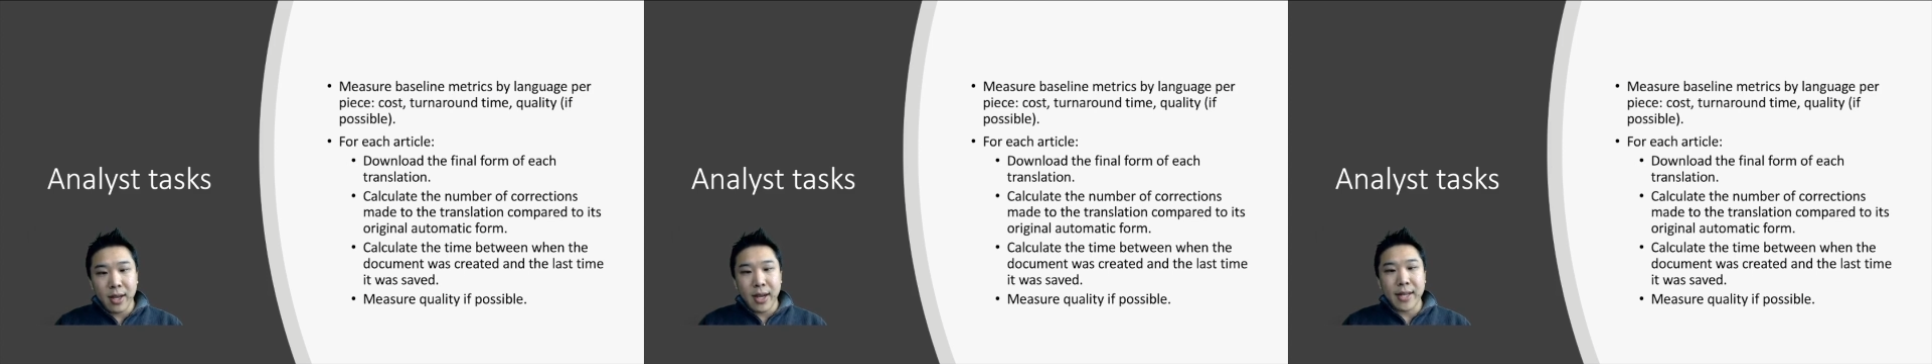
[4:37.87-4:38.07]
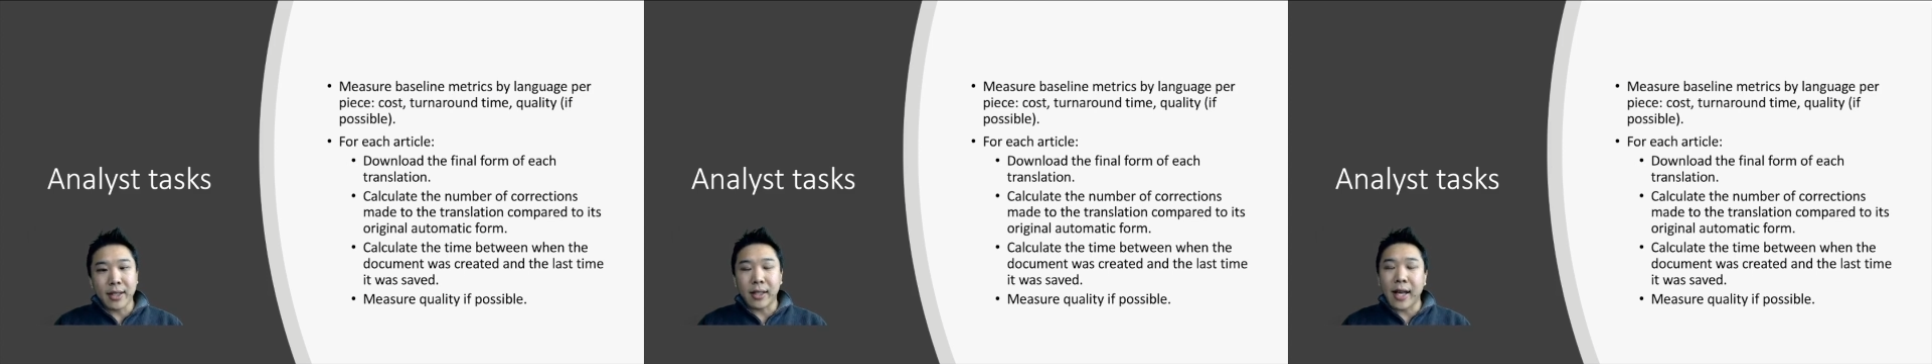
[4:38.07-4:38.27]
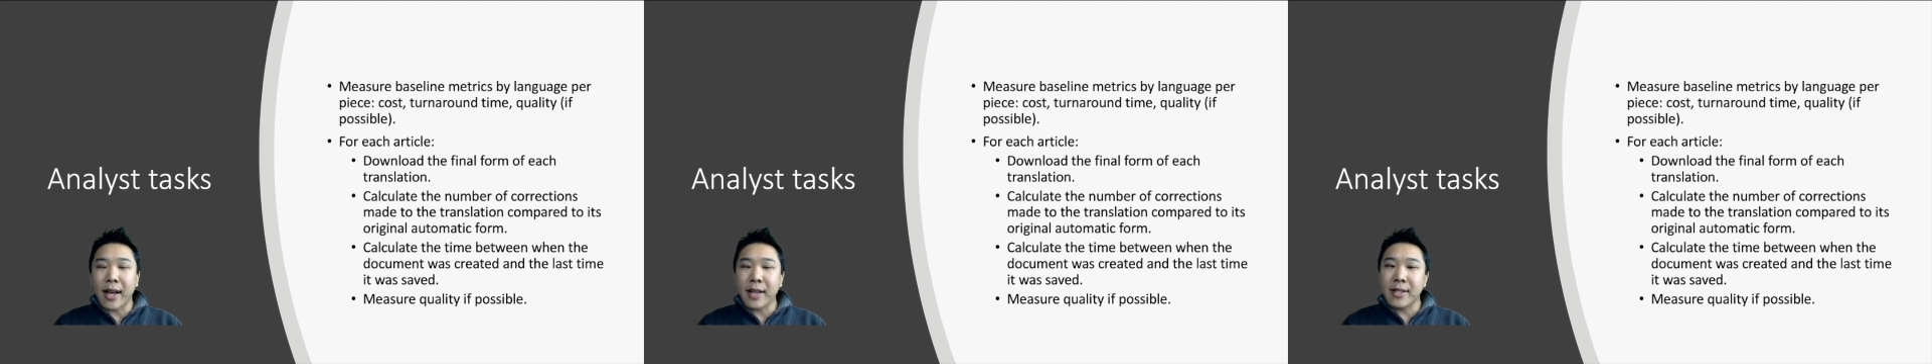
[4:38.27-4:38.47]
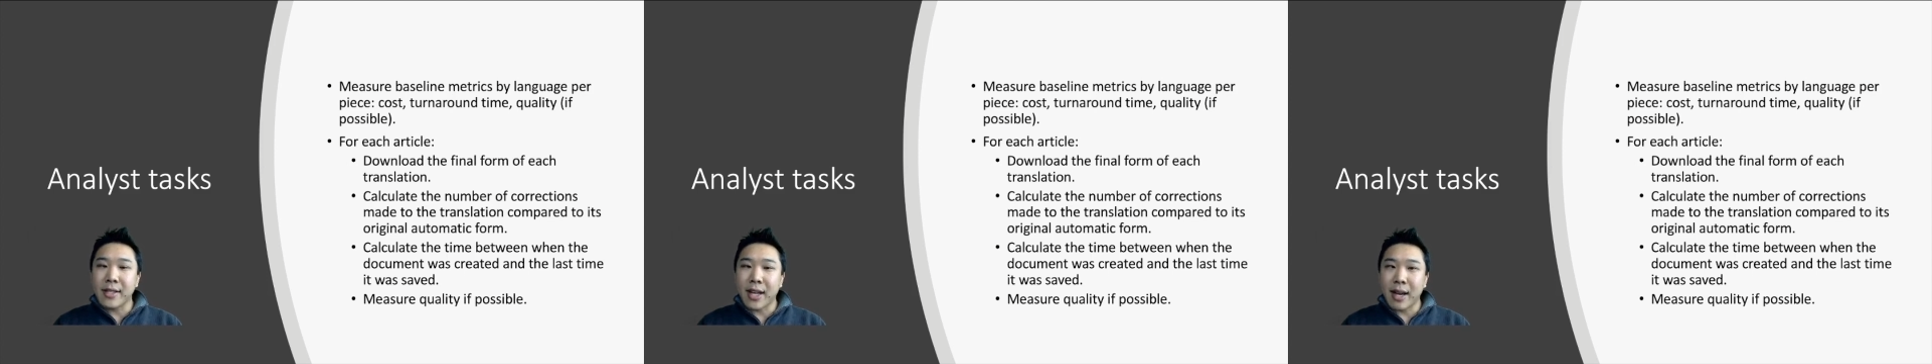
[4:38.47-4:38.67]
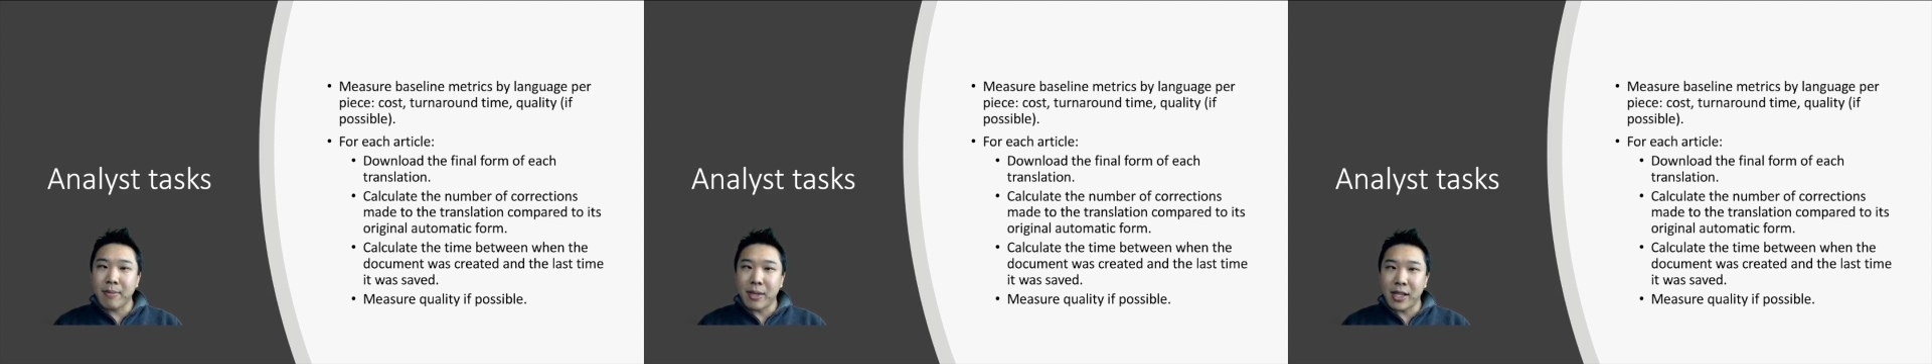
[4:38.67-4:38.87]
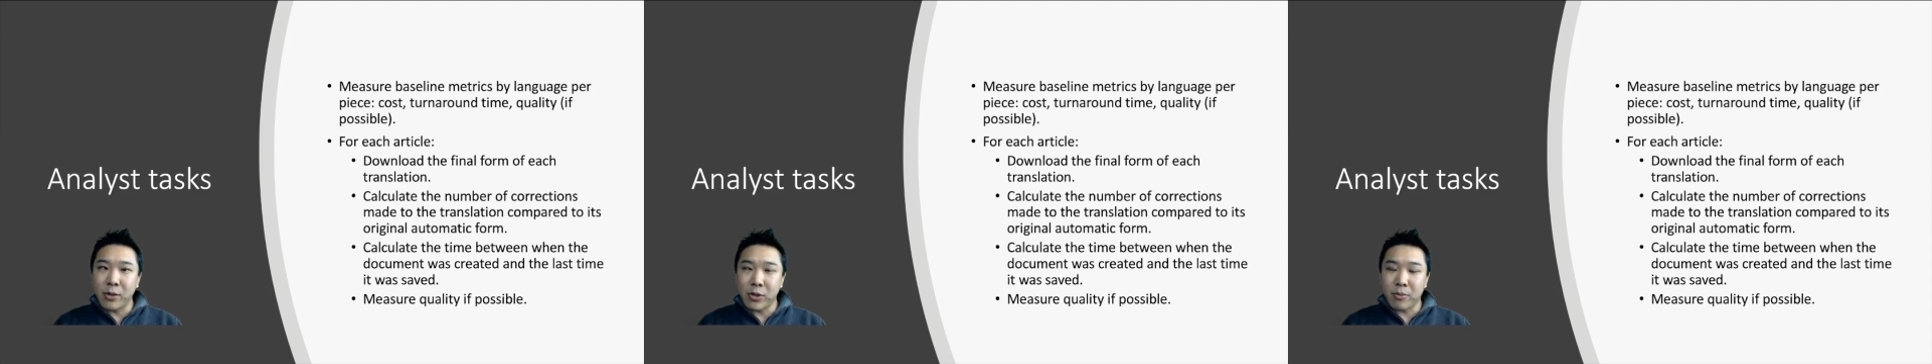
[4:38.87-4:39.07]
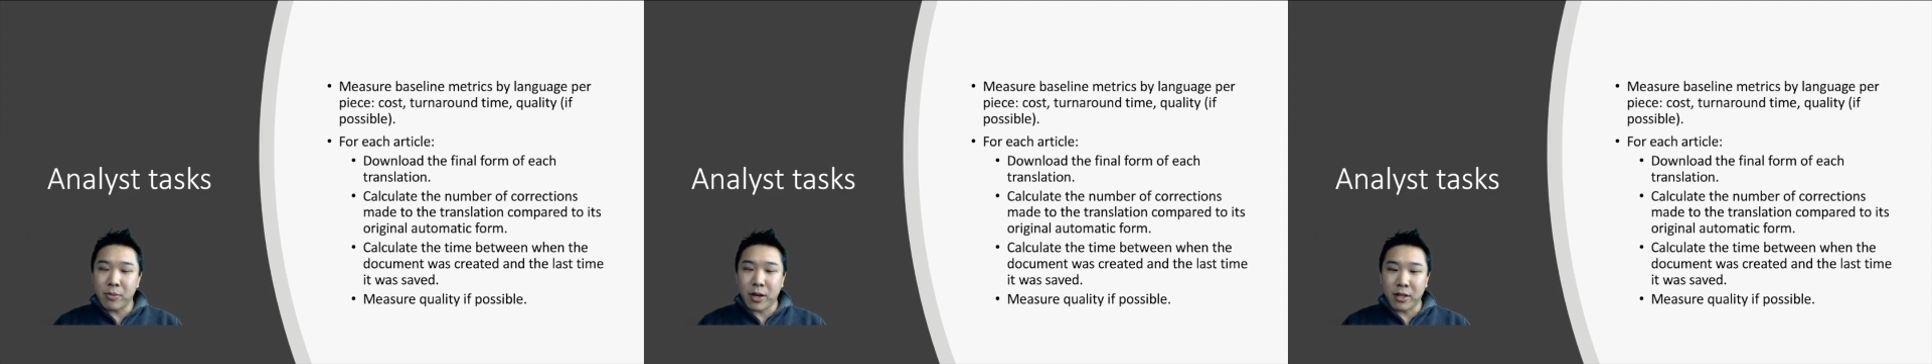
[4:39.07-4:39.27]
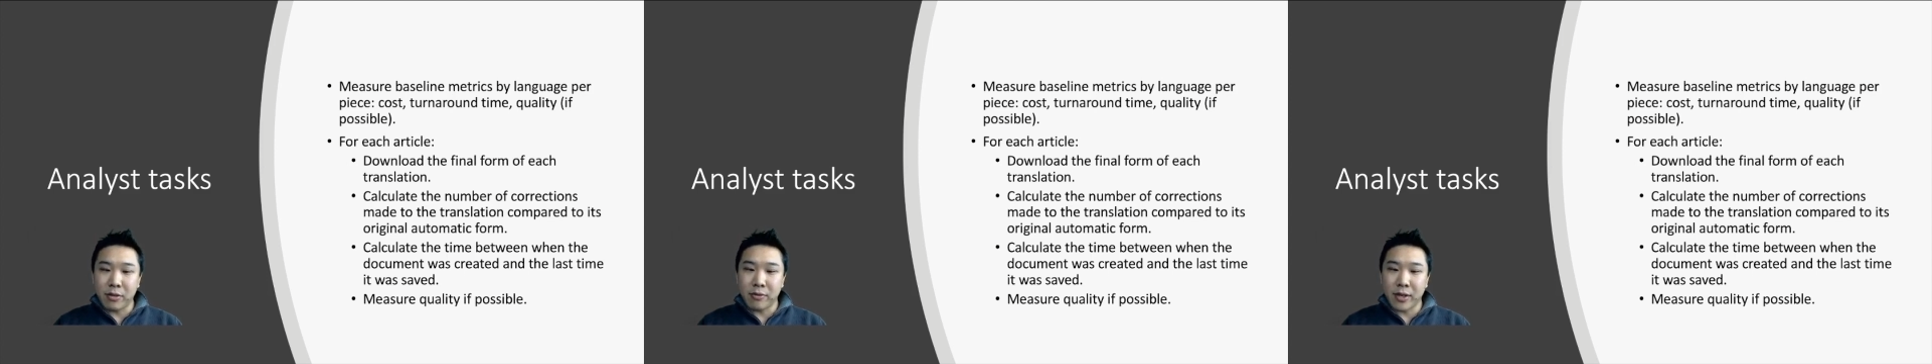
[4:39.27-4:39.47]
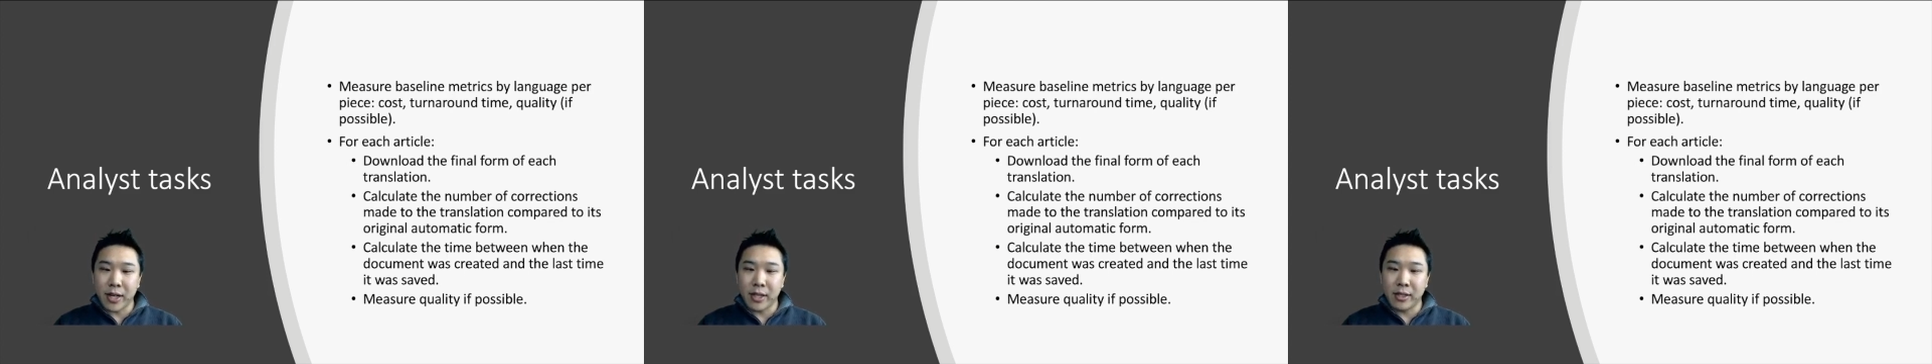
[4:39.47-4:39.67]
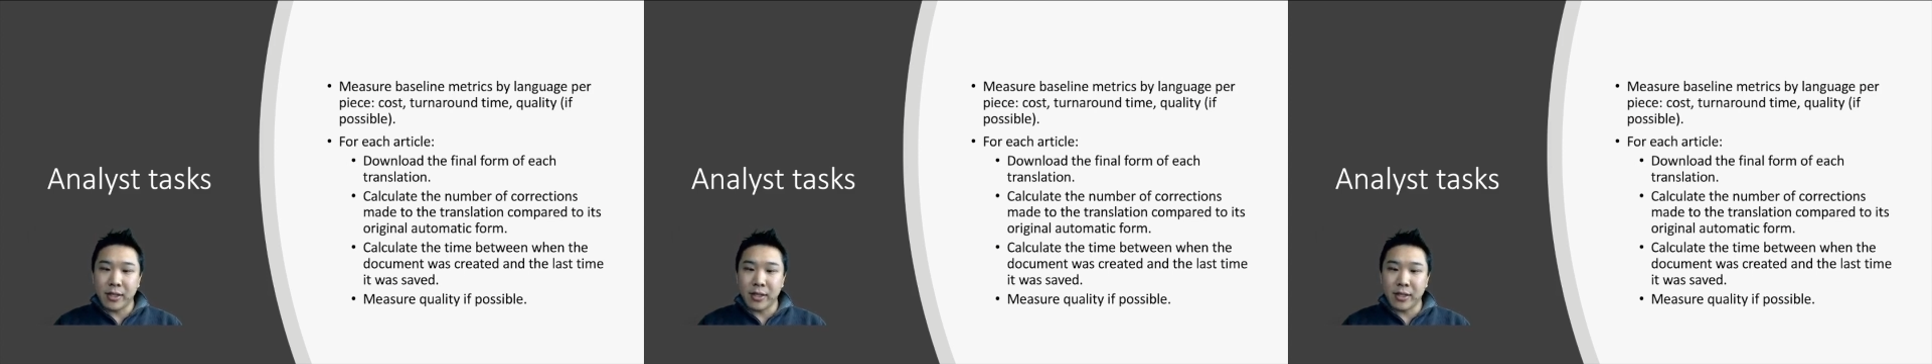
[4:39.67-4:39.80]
and the last time that it was modified